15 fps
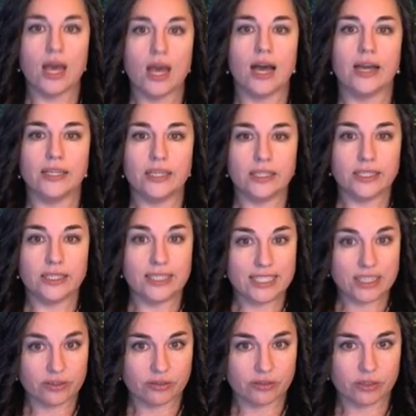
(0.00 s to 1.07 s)
I need a
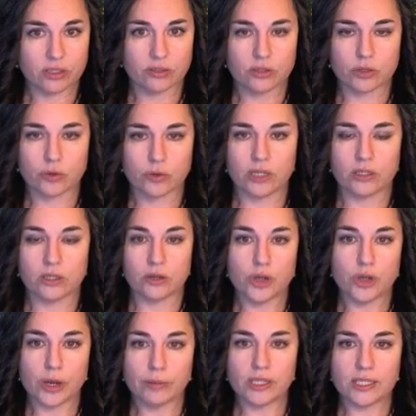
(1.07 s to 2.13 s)
difference of squares. So
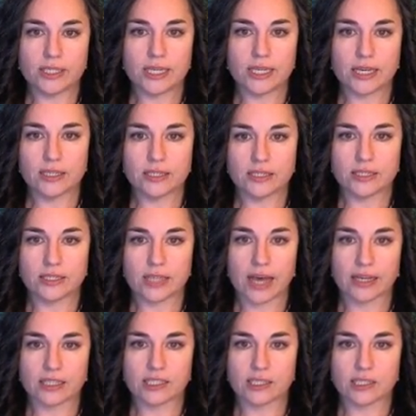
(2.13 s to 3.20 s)
I'm going to say this is
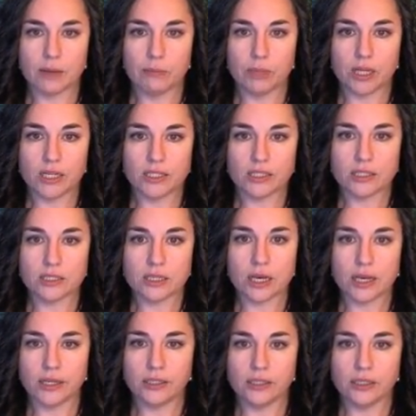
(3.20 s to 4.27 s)
x plus
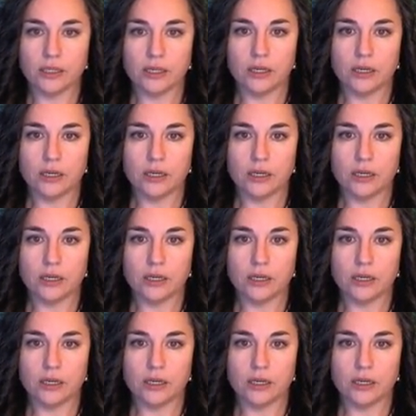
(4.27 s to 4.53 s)
10